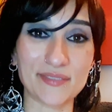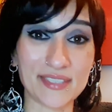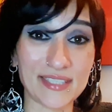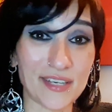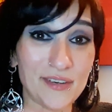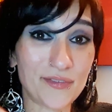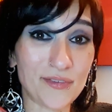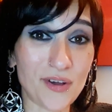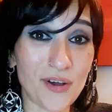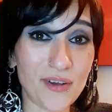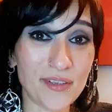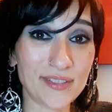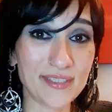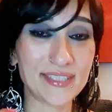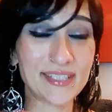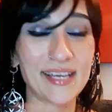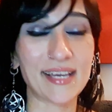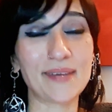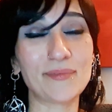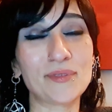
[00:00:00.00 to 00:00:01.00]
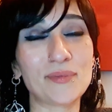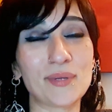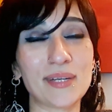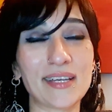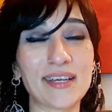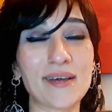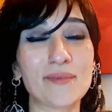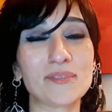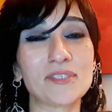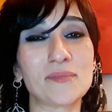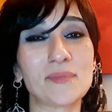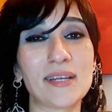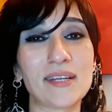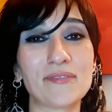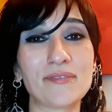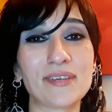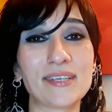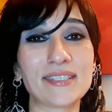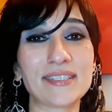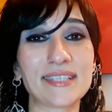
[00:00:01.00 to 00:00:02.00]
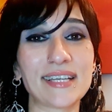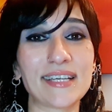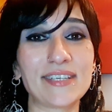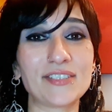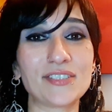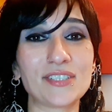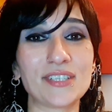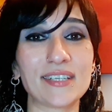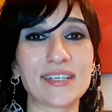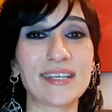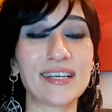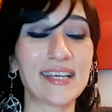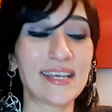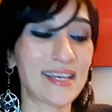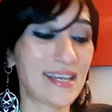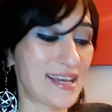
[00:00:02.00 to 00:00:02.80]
of self-concept when it comes to manifestation.